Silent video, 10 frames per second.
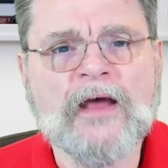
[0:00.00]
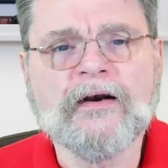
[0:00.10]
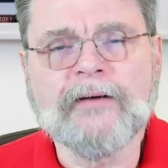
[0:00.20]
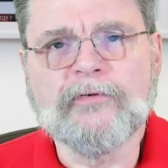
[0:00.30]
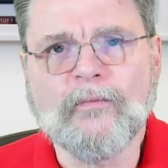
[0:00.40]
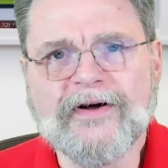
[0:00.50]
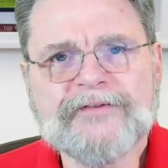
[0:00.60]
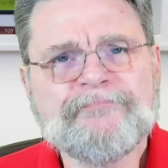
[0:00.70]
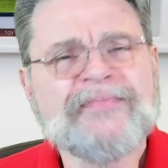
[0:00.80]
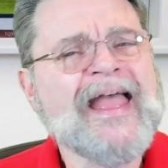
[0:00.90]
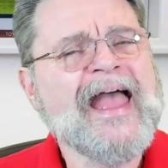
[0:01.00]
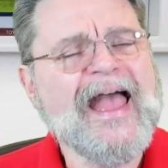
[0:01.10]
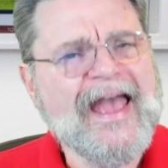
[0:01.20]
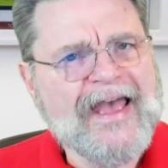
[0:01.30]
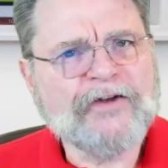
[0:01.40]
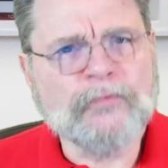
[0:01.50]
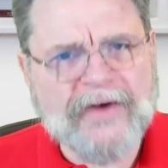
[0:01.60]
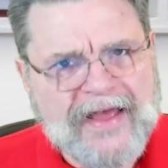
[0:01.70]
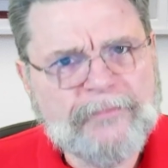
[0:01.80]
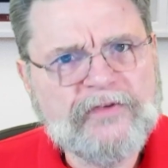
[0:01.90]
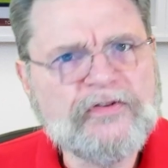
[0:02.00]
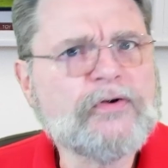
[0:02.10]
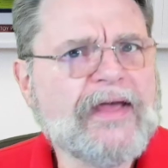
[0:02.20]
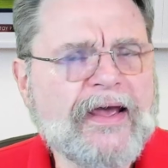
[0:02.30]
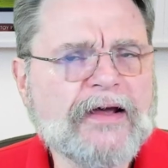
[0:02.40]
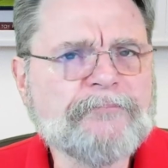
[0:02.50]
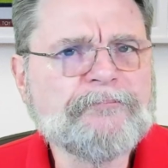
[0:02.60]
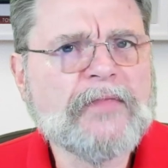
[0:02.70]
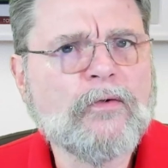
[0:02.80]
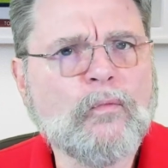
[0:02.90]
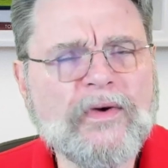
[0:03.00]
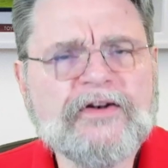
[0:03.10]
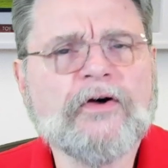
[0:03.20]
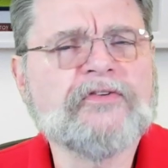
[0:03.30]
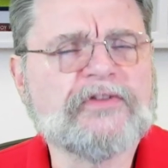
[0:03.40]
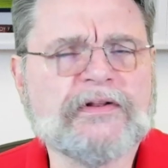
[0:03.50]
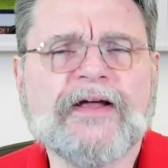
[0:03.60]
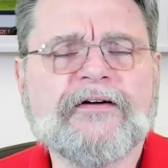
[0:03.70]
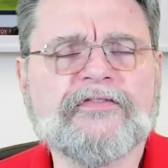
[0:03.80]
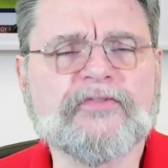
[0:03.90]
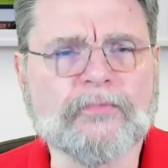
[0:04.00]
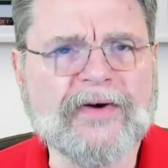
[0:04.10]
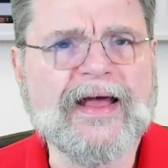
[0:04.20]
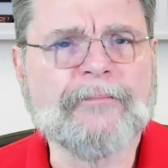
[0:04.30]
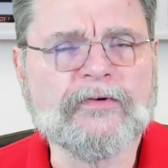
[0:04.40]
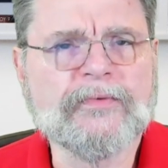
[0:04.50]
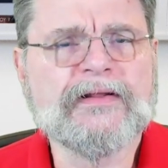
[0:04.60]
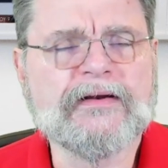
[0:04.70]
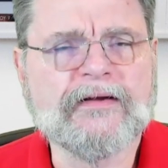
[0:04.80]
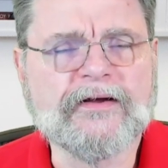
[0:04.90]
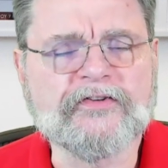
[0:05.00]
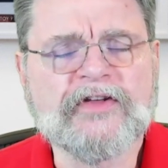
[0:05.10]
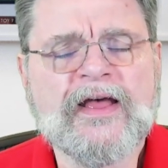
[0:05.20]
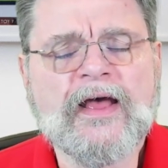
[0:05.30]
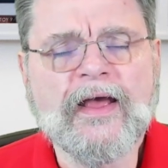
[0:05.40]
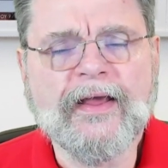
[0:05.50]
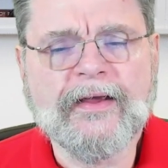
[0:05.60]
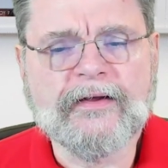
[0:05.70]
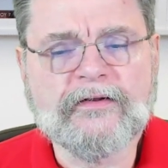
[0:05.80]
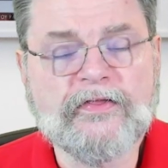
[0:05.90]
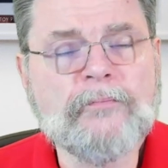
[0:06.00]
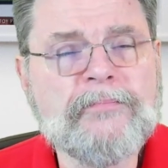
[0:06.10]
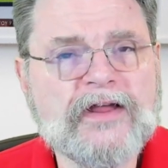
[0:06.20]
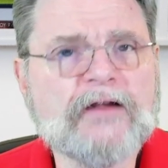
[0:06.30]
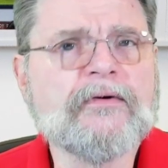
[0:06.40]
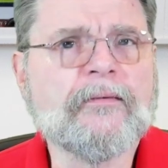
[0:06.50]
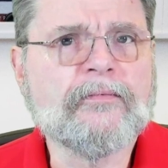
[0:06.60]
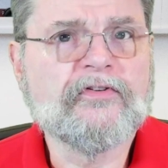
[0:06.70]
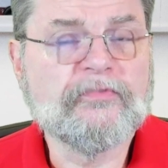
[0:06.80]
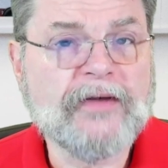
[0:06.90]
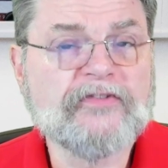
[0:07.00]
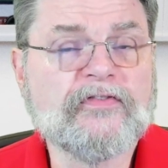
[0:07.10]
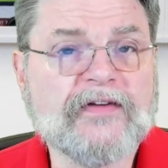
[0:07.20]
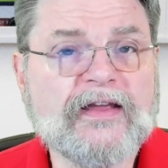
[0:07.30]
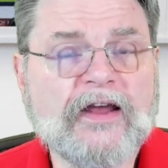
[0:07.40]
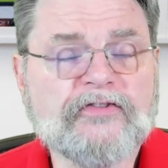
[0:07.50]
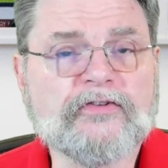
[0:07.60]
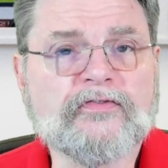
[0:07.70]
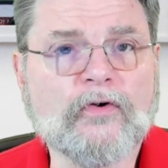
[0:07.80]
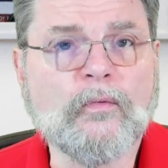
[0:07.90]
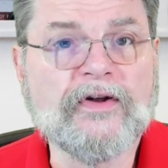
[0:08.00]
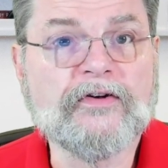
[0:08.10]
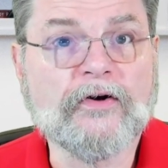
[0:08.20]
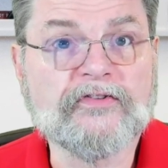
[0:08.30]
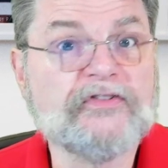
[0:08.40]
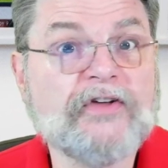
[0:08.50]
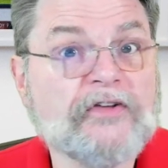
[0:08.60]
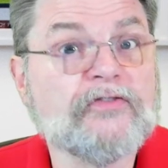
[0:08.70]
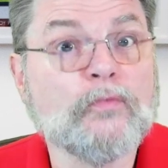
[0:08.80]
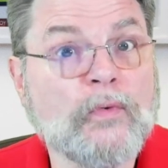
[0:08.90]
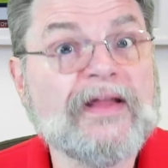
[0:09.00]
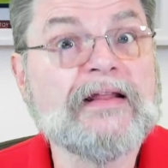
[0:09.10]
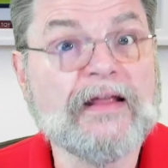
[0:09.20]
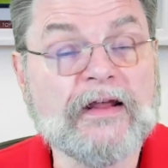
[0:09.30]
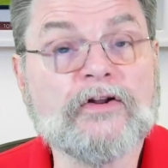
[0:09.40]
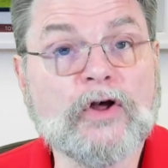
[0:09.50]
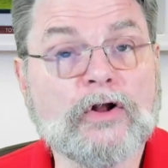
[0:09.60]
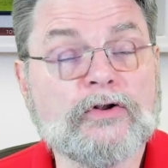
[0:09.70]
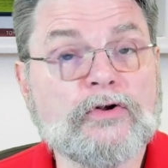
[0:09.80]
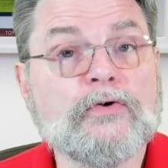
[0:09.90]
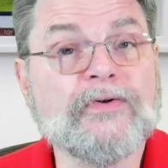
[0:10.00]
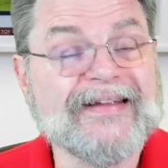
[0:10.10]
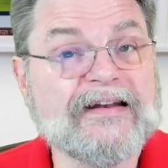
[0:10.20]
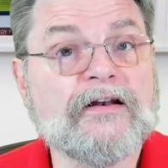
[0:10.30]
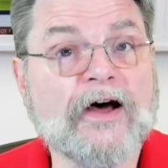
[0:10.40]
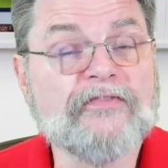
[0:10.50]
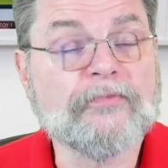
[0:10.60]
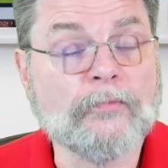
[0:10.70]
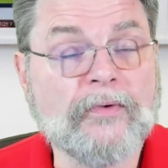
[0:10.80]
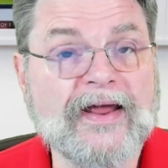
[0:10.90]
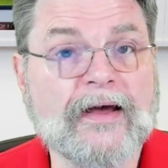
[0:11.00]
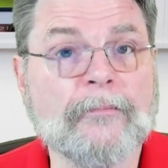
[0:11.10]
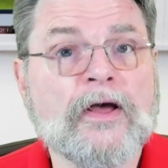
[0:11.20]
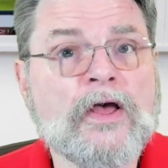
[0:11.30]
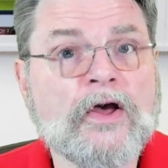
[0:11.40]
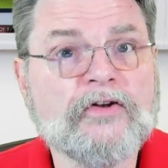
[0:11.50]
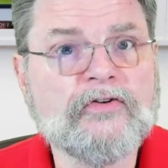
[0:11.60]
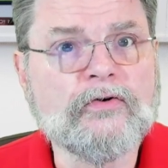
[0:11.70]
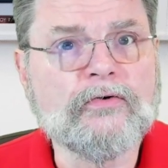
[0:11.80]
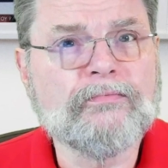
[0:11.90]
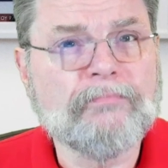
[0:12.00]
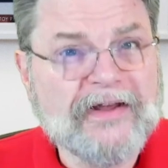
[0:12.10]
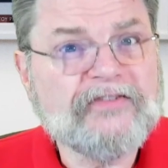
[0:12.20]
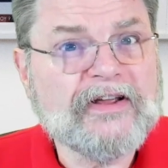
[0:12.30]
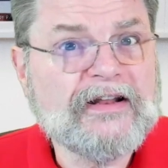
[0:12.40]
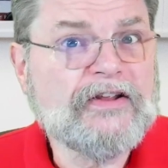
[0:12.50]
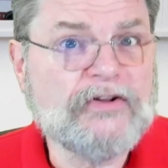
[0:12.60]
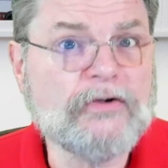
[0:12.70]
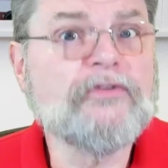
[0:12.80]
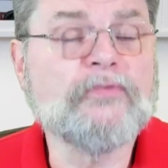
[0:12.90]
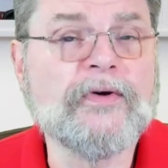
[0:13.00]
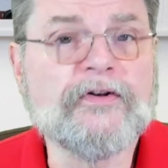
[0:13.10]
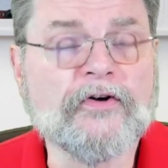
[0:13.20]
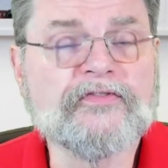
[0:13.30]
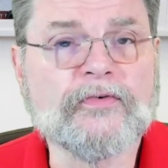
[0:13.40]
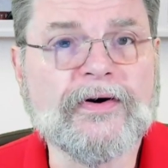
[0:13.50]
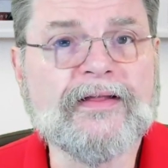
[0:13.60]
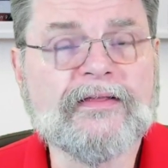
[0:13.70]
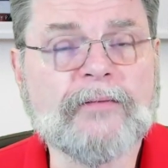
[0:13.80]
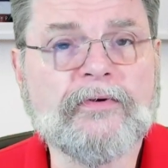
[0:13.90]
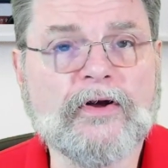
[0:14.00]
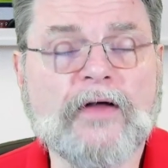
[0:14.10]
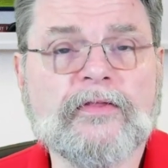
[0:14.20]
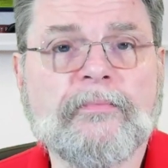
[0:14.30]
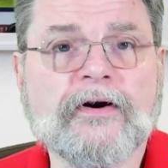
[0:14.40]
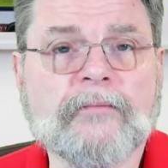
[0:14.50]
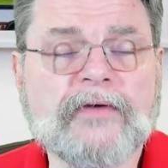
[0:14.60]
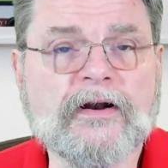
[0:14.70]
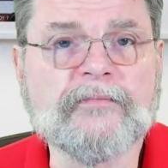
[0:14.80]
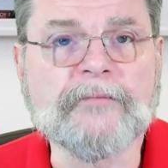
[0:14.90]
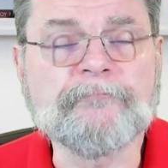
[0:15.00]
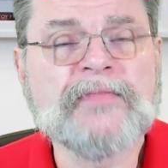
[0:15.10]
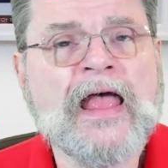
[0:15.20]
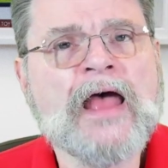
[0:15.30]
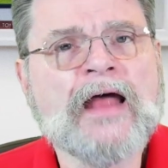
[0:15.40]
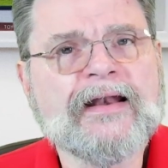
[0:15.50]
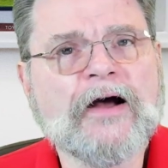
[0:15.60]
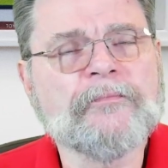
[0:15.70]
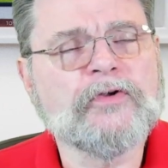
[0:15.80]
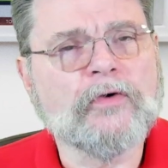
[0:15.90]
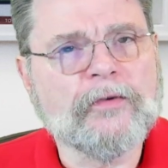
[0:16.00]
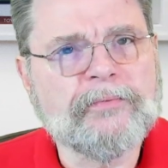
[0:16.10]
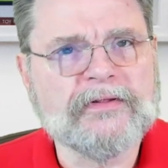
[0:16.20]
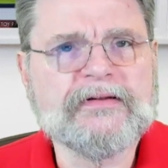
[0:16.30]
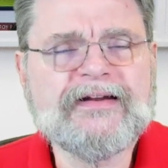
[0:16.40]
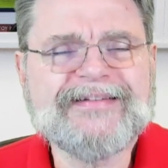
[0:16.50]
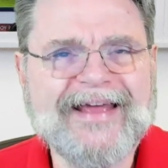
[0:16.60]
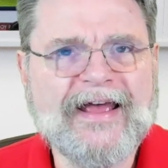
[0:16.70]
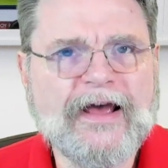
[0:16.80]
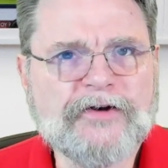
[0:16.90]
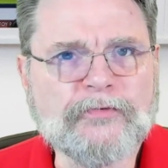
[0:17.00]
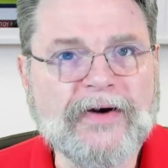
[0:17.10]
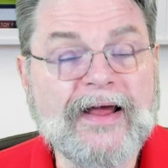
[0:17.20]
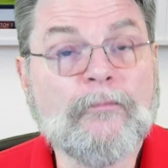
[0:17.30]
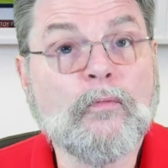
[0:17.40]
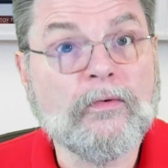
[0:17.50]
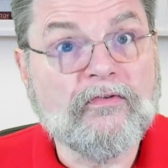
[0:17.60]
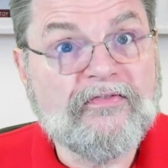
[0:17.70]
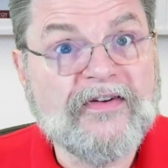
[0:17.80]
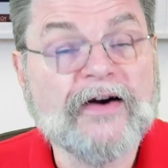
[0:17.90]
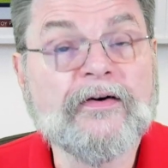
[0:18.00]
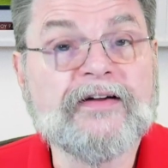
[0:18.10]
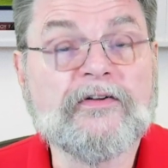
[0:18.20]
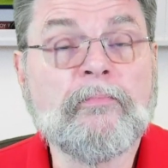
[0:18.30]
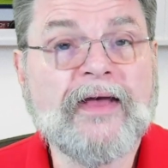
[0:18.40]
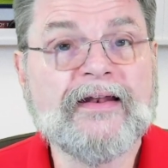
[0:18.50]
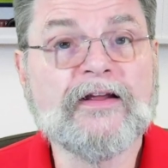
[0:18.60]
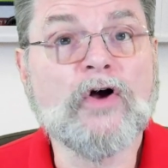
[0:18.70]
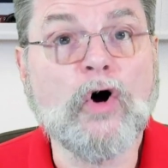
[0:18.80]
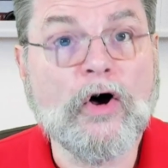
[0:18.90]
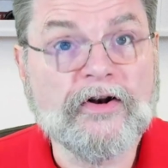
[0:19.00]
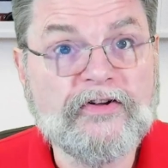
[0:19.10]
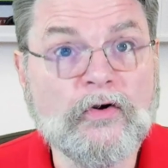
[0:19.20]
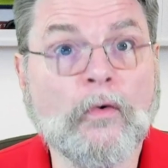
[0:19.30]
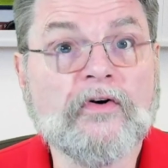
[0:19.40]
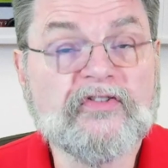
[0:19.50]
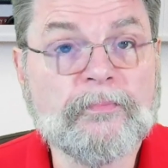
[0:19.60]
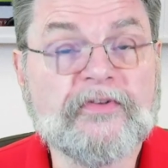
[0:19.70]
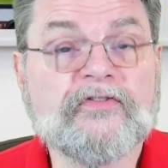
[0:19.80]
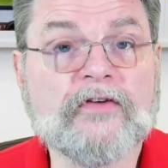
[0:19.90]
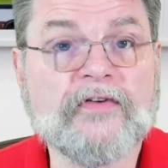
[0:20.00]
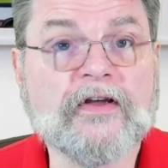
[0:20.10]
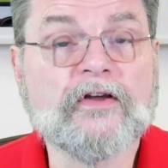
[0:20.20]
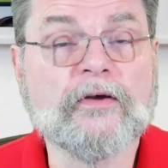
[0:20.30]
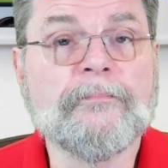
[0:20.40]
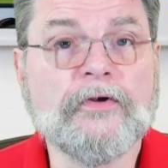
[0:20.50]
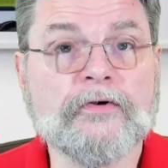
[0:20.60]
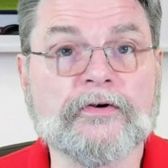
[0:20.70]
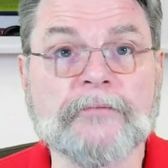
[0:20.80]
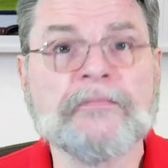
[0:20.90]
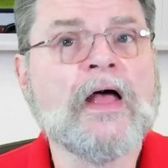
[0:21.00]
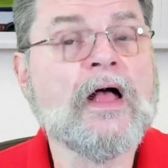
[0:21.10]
Number one, add RAM if you can. Windows loves RAM, it really does. And the minimum specification for Windows doesn't really include enough RAM to basically use Windows for anything beyond the bare minimum. Now, your ability to add RAM will vary depending on your specific computer.